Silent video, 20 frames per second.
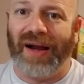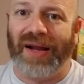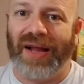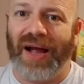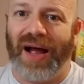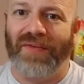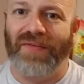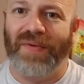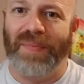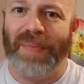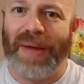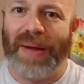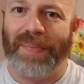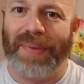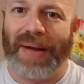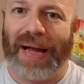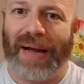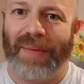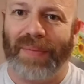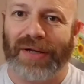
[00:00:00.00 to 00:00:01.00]
can't
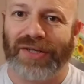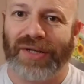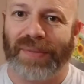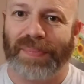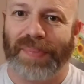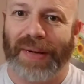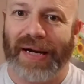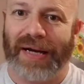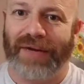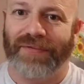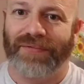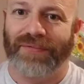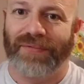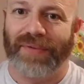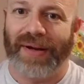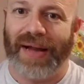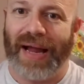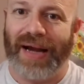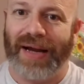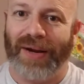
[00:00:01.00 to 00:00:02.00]
remember how much I paid for
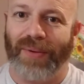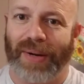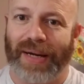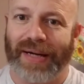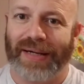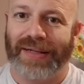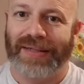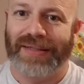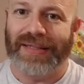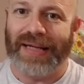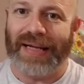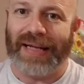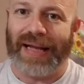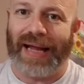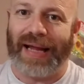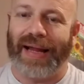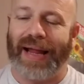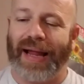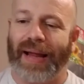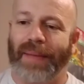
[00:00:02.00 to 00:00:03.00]
it. Anyway, stick
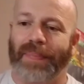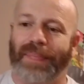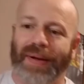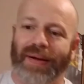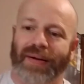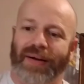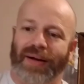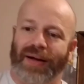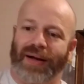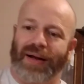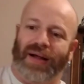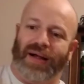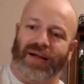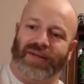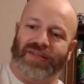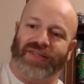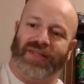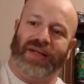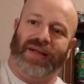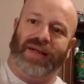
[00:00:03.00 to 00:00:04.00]
that there. Beer in a
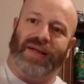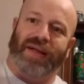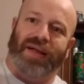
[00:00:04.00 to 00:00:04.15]
glass.